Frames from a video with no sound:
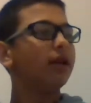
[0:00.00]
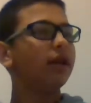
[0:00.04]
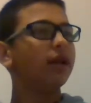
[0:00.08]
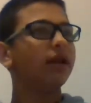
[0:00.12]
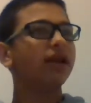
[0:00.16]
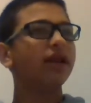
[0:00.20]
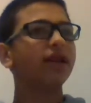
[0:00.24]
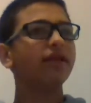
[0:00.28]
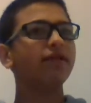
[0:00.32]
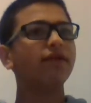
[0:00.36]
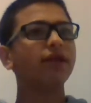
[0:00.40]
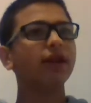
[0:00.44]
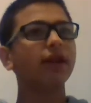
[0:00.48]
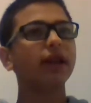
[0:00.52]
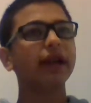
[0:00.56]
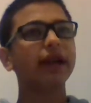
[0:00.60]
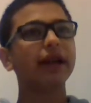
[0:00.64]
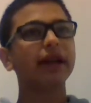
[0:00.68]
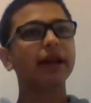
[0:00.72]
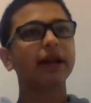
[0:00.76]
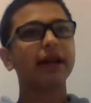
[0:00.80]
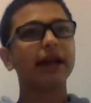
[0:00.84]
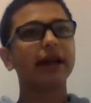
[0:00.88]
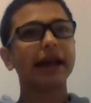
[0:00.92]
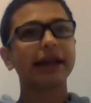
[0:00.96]
the
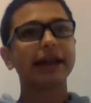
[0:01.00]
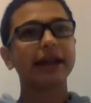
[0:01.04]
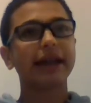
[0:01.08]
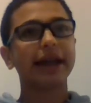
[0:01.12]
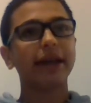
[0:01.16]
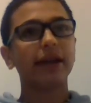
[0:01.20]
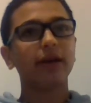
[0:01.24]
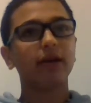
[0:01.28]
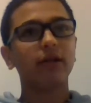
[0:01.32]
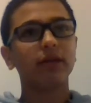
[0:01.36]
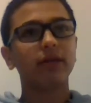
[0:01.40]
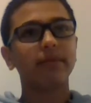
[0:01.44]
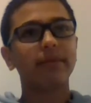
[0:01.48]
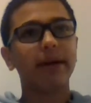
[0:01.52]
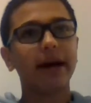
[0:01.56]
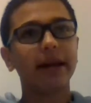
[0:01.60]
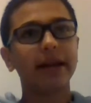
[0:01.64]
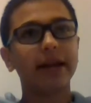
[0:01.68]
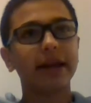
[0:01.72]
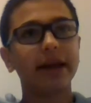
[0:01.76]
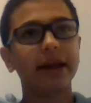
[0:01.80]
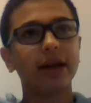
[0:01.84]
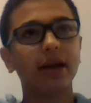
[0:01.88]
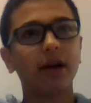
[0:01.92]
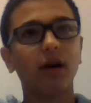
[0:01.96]
villain gets killed by
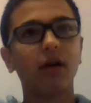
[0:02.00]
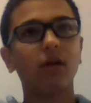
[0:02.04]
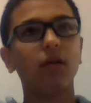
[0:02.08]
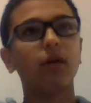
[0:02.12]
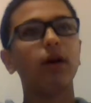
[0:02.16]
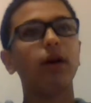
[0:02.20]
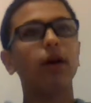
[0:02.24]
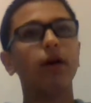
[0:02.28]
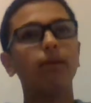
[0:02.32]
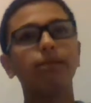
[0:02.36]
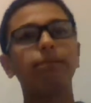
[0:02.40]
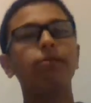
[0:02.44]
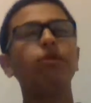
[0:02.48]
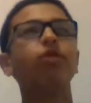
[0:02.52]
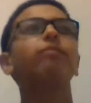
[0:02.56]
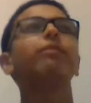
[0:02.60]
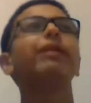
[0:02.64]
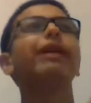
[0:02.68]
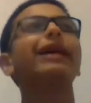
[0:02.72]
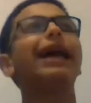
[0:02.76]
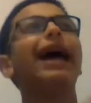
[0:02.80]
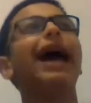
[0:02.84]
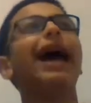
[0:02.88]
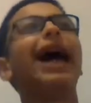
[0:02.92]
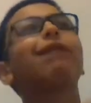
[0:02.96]
the hero. Boom,
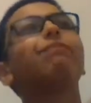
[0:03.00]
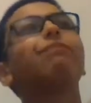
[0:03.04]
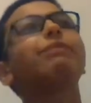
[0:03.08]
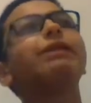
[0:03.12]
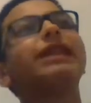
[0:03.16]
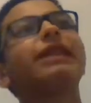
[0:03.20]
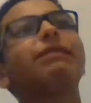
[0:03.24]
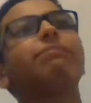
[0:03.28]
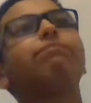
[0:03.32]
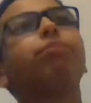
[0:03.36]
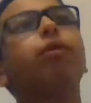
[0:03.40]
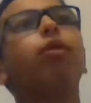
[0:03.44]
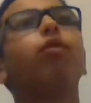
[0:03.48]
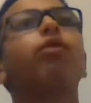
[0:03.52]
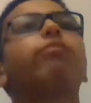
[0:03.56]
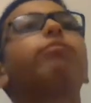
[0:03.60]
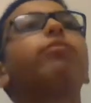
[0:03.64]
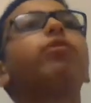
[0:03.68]
it happens in both